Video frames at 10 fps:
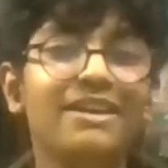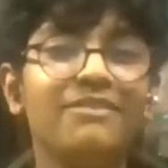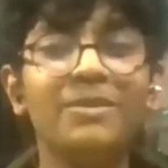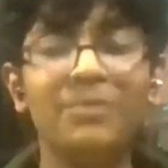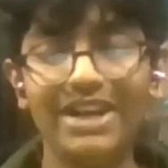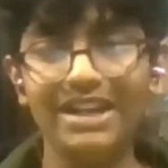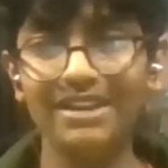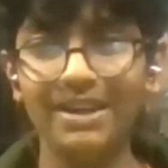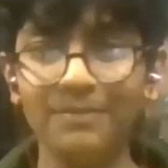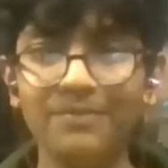We breed
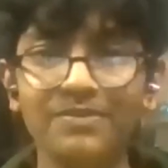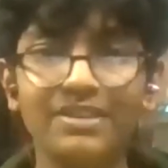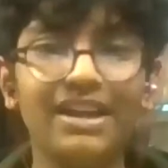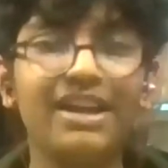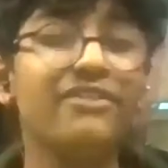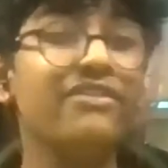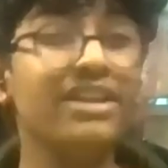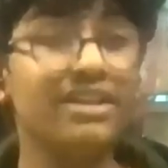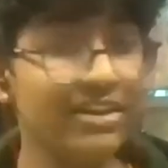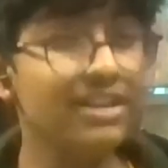them. They are
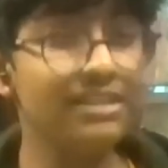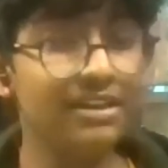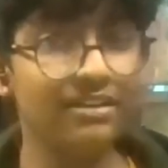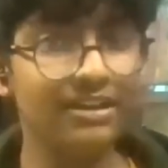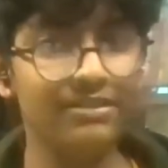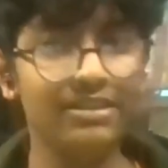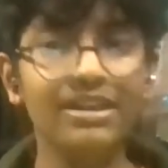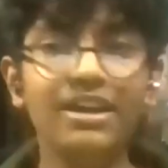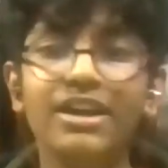really clever.